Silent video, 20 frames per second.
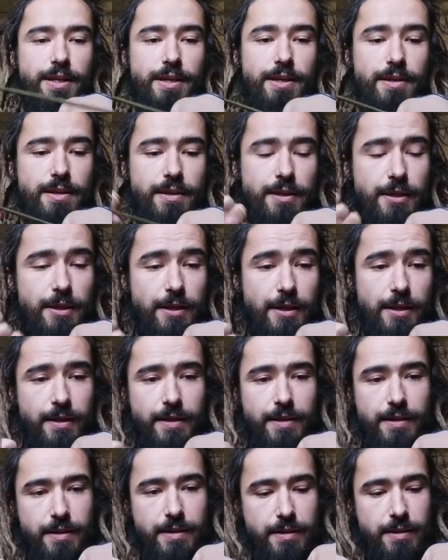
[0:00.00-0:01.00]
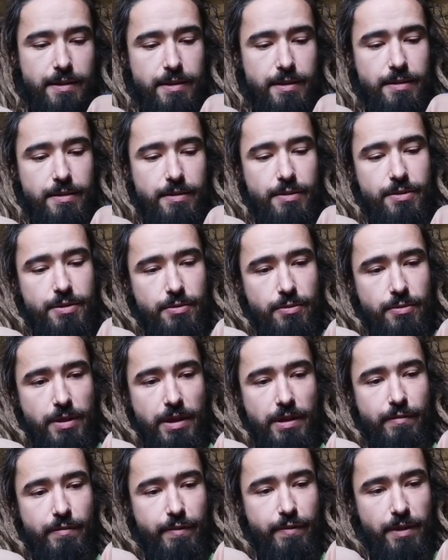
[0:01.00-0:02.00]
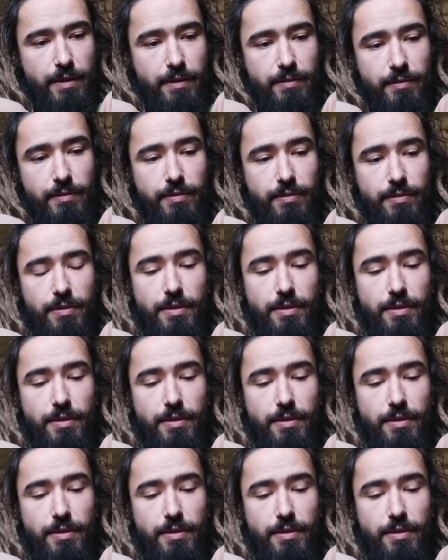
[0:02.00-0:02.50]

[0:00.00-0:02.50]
to have these ingredients